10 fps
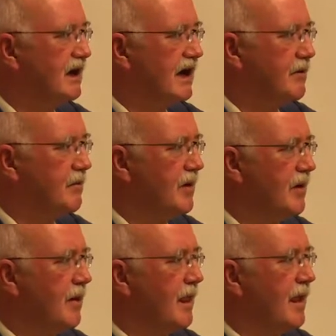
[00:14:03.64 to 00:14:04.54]
lamb
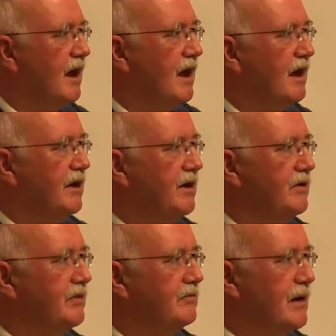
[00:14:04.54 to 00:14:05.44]

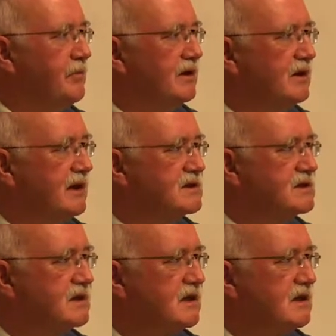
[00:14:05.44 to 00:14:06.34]
and wrapping that
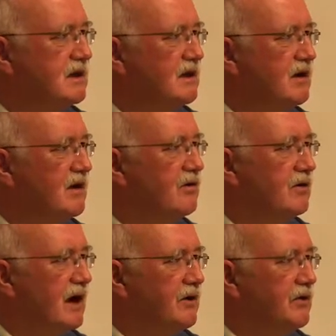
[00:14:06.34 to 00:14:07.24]
skin
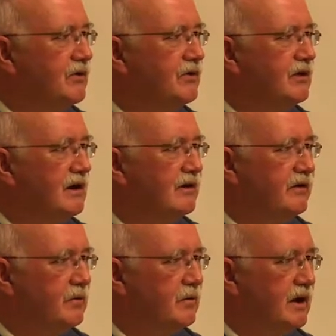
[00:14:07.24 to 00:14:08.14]
around the
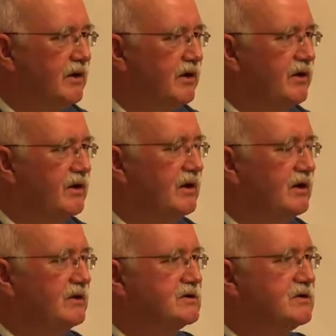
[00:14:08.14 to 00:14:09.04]
living one
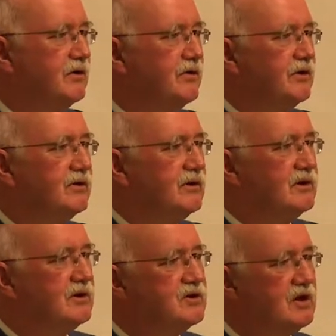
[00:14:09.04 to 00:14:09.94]
so that
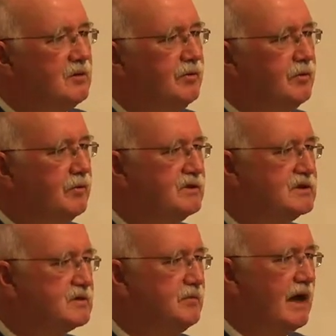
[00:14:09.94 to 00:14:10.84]
the sheep would
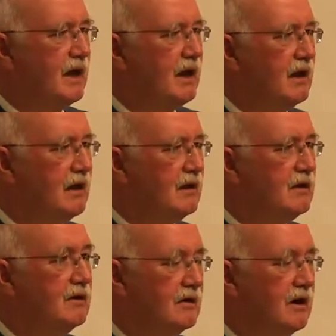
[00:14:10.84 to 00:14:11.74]
smell
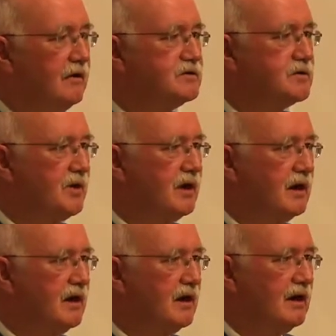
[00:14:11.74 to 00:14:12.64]
her
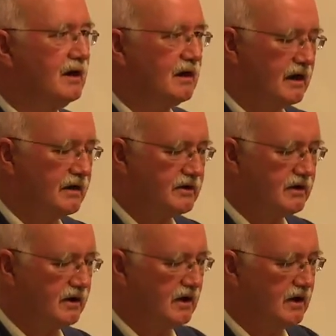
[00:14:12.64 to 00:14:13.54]
offspring and let
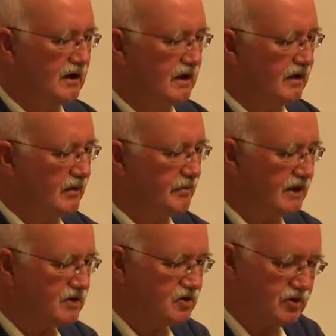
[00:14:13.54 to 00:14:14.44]
the
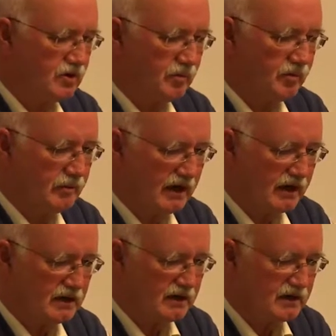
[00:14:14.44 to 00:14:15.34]
match be
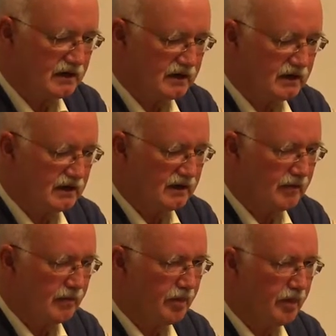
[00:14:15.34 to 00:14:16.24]
made.
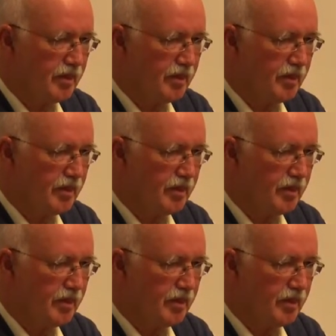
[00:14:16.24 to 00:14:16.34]
Um,